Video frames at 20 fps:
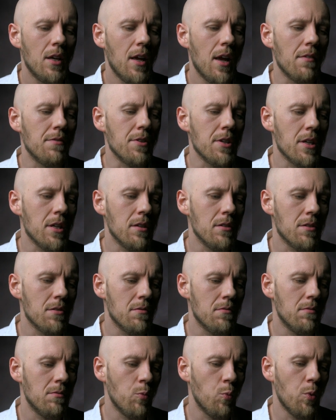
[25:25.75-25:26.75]
every
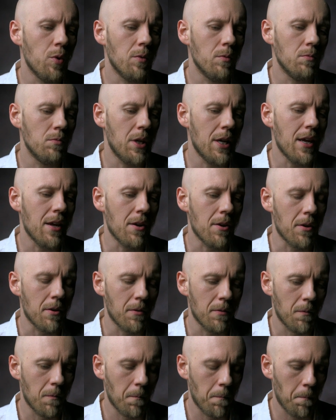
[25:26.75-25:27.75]

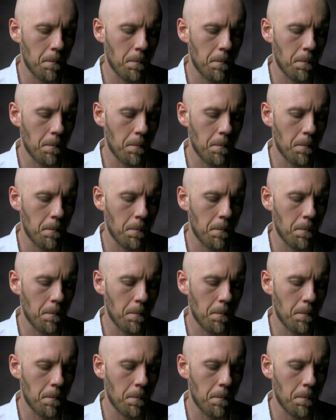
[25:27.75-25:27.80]
year.